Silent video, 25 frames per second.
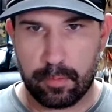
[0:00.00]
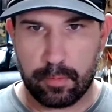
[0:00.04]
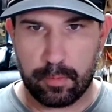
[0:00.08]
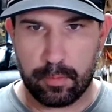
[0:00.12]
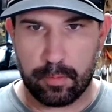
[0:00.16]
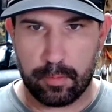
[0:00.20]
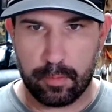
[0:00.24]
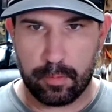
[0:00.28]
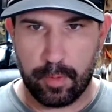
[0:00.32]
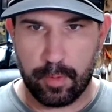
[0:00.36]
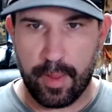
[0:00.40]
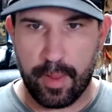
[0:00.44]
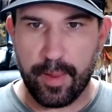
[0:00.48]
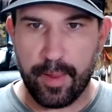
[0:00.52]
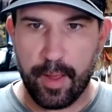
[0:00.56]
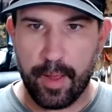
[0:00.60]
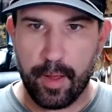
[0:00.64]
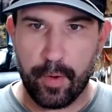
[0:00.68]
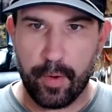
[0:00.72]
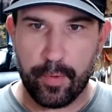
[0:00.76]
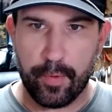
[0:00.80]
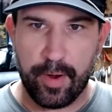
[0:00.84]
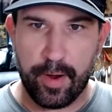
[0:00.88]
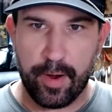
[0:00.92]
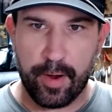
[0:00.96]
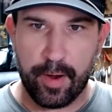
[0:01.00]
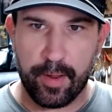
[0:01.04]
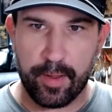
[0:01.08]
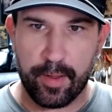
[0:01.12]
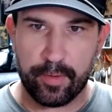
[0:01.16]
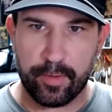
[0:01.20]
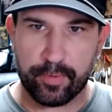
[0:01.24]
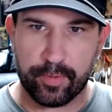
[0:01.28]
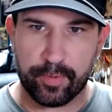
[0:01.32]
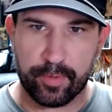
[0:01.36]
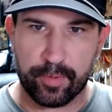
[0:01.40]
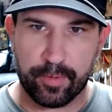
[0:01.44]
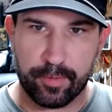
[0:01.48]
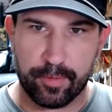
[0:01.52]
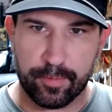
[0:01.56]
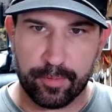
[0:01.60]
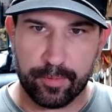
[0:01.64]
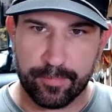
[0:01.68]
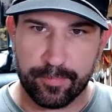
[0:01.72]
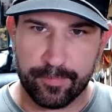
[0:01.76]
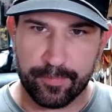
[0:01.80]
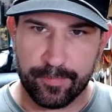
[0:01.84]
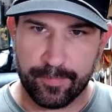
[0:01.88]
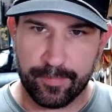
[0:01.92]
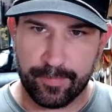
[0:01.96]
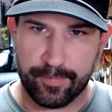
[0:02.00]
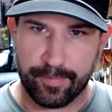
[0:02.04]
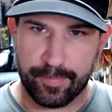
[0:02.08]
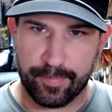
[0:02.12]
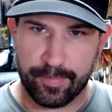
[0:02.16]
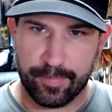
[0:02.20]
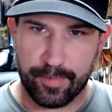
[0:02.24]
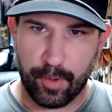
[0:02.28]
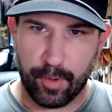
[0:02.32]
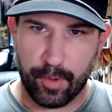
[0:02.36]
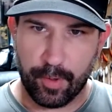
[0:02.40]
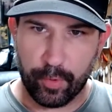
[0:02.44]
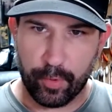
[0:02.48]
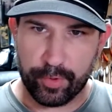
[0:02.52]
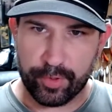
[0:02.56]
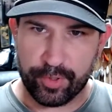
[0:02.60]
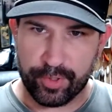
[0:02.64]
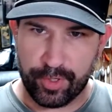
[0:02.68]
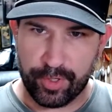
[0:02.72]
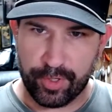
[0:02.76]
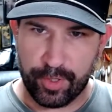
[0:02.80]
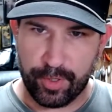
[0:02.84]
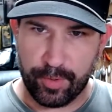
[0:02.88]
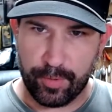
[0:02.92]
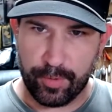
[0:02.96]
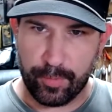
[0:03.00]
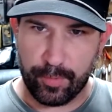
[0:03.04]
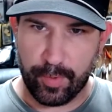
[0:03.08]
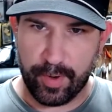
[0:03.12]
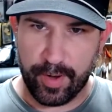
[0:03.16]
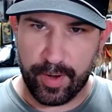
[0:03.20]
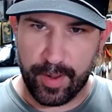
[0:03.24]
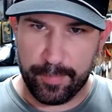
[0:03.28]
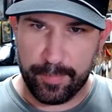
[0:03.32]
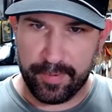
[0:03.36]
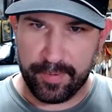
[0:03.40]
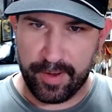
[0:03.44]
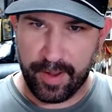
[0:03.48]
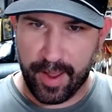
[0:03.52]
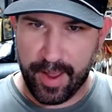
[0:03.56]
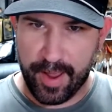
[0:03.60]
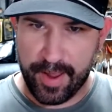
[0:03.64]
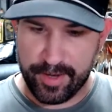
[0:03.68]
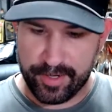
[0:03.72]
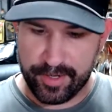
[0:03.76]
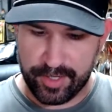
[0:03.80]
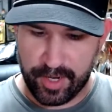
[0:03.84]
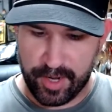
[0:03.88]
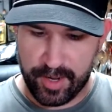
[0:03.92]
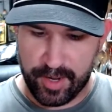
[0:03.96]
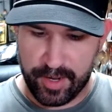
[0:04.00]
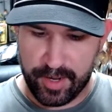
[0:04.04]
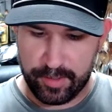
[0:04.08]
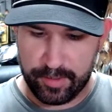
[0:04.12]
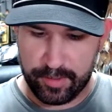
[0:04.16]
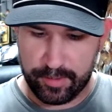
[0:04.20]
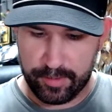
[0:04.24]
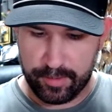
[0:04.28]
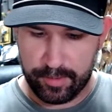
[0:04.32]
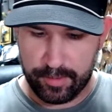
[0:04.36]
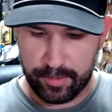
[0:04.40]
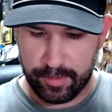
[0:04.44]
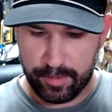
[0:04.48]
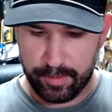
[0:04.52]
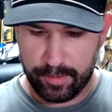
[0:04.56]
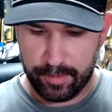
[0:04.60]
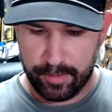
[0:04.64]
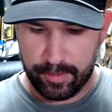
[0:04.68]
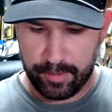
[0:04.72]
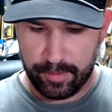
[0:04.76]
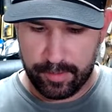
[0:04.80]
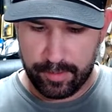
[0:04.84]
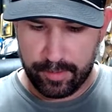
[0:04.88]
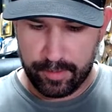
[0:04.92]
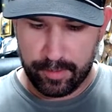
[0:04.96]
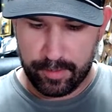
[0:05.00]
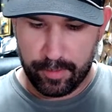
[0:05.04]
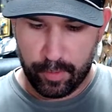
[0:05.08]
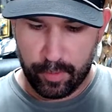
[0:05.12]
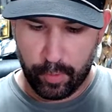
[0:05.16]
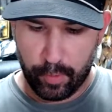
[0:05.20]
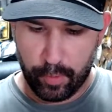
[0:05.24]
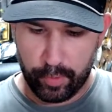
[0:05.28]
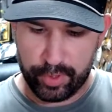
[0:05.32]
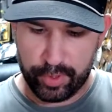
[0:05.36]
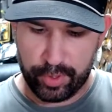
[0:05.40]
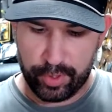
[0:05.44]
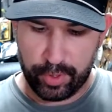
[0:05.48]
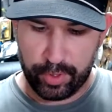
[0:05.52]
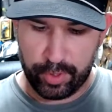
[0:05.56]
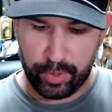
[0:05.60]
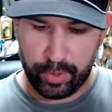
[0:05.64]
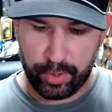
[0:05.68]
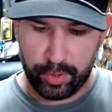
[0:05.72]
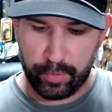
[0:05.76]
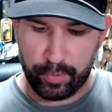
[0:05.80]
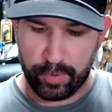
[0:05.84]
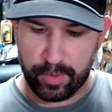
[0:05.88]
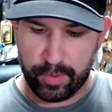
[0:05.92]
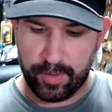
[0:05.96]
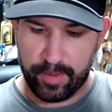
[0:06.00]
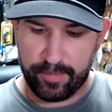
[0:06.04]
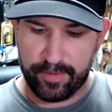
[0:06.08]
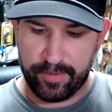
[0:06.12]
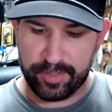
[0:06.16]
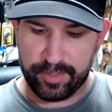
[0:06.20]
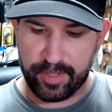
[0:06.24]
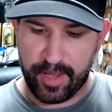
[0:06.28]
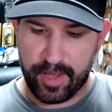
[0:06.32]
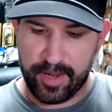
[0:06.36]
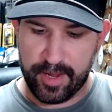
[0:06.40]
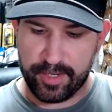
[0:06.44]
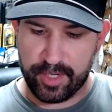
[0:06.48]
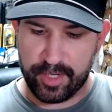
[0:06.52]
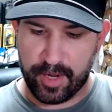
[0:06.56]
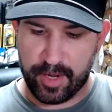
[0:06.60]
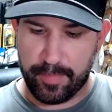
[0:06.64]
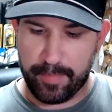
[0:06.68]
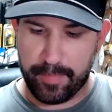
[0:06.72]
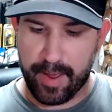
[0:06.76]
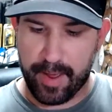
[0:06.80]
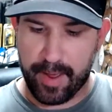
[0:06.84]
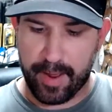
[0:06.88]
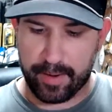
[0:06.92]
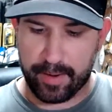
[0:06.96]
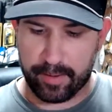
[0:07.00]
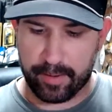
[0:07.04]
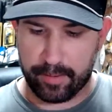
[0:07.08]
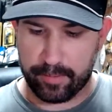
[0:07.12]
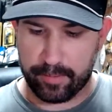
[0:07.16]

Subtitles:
Hello, Darius. Horseshoe, what happened to AJ? Horseshoe, give us AJ back.